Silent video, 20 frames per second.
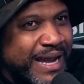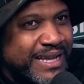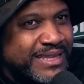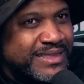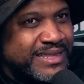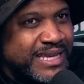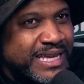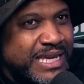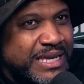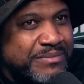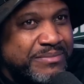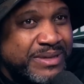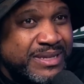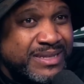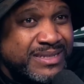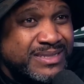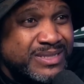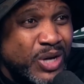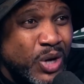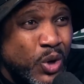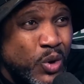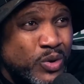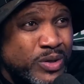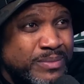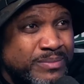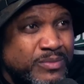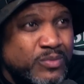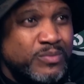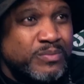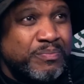back then, because
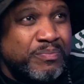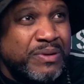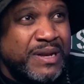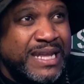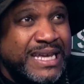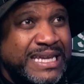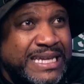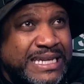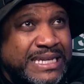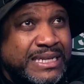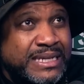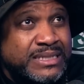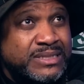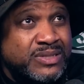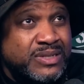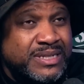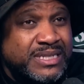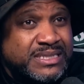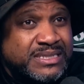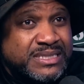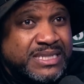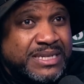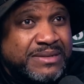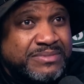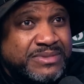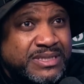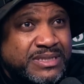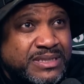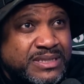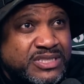Odom took his
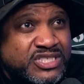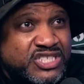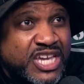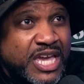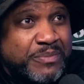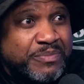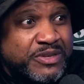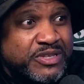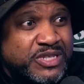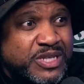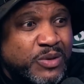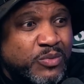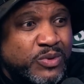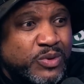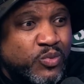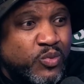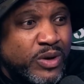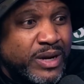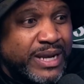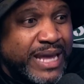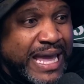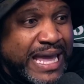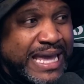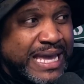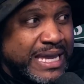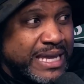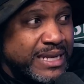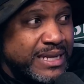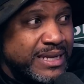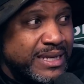team to the championship with one
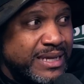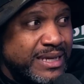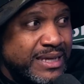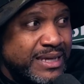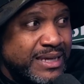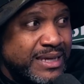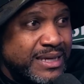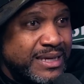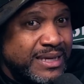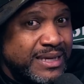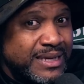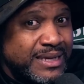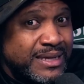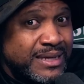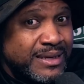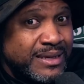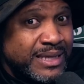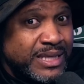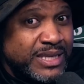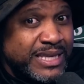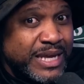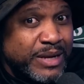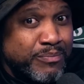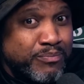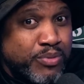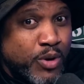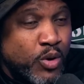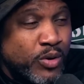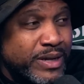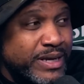hand. He had
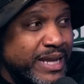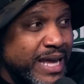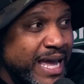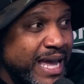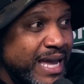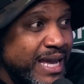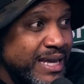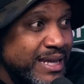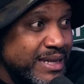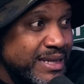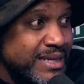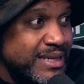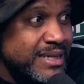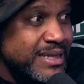a broken hand.